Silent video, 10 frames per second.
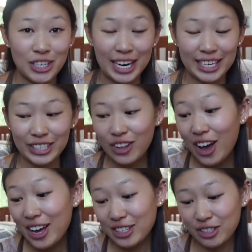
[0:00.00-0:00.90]
your hands a
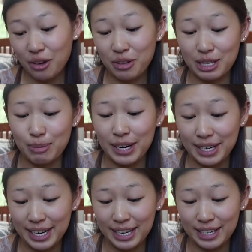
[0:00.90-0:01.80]
lot, so the spray
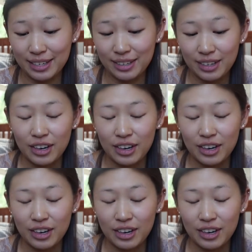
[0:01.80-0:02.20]
tan